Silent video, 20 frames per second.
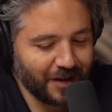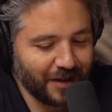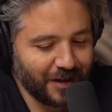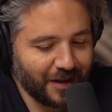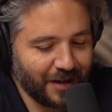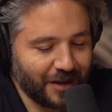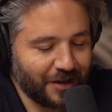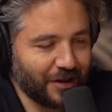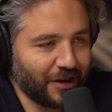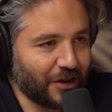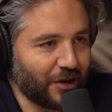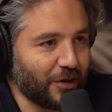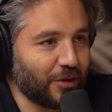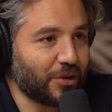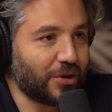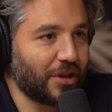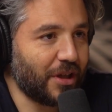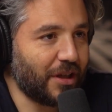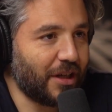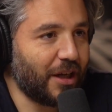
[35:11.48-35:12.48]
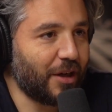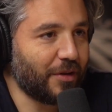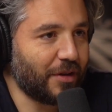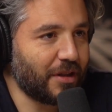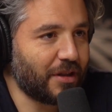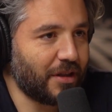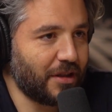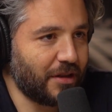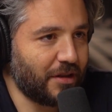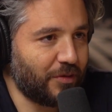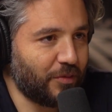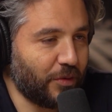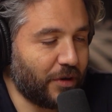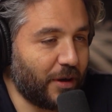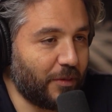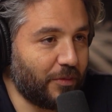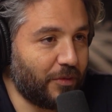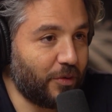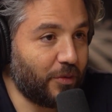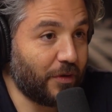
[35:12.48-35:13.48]
And you're like, oh shit, now this is what
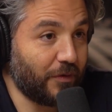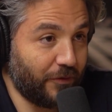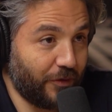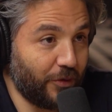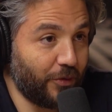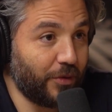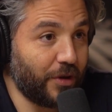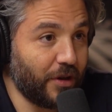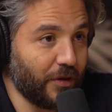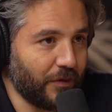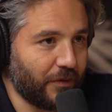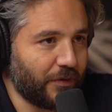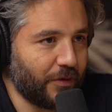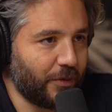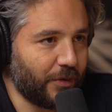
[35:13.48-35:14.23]
I'm doing for real.